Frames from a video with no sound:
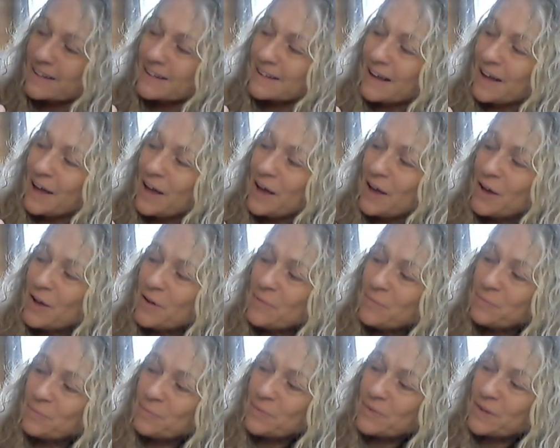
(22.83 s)

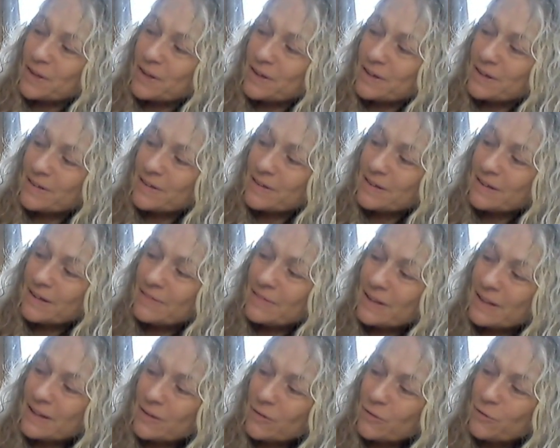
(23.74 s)
um,
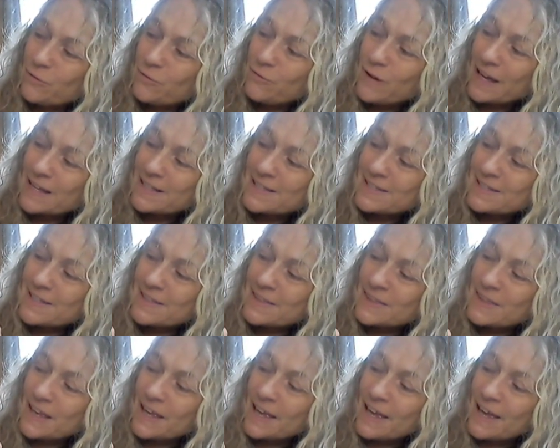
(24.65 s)
little face
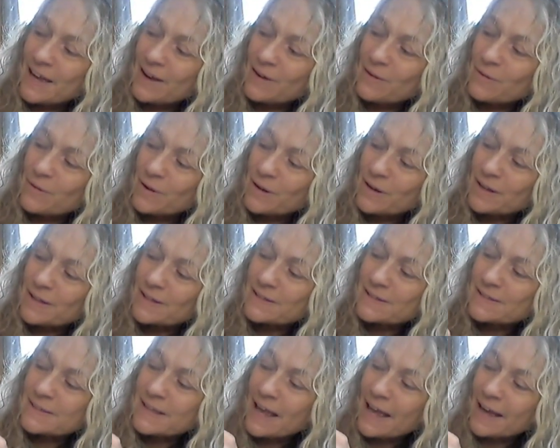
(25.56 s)
in there, and
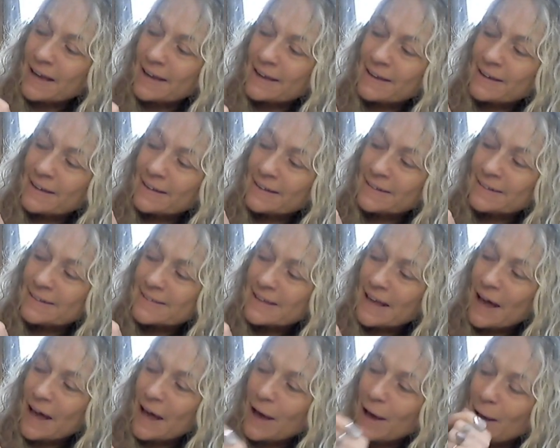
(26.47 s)
its neck and its
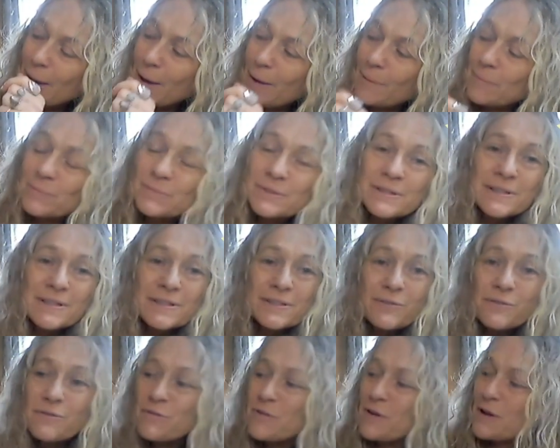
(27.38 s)
arms. It's
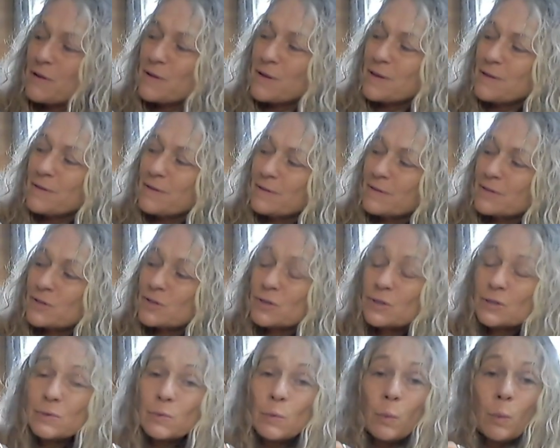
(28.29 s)
very
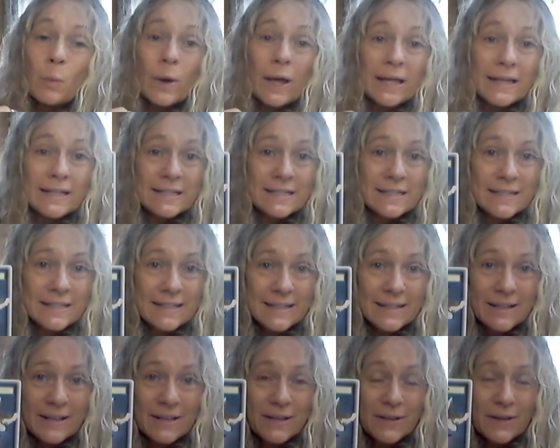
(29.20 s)
sweet,
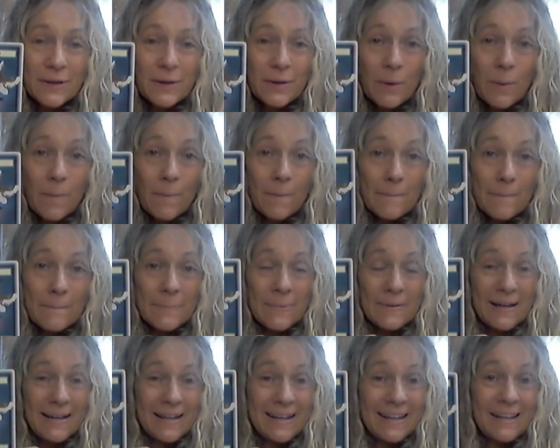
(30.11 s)

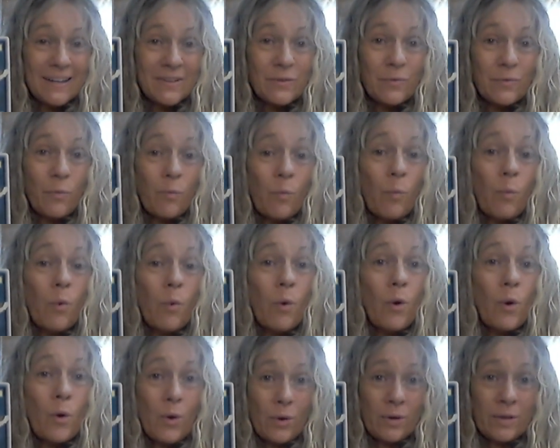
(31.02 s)
but it
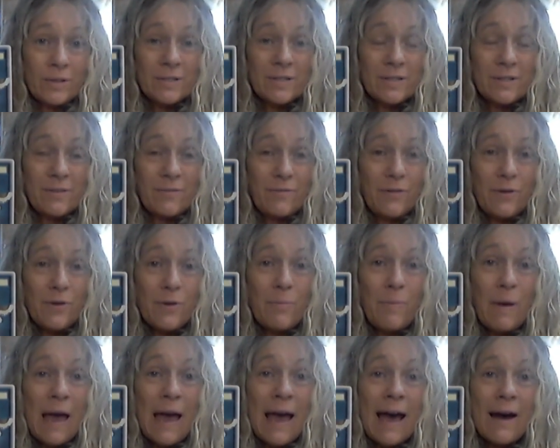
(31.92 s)
works very
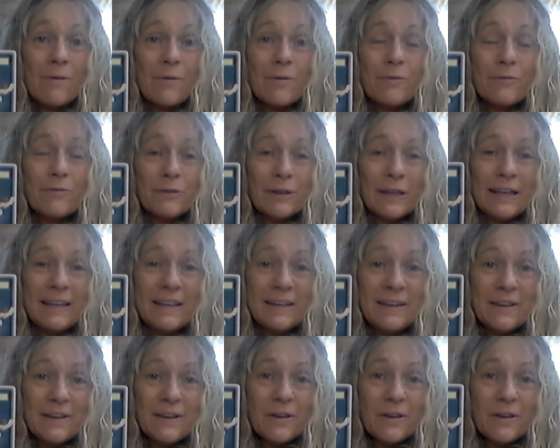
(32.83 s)
powerfully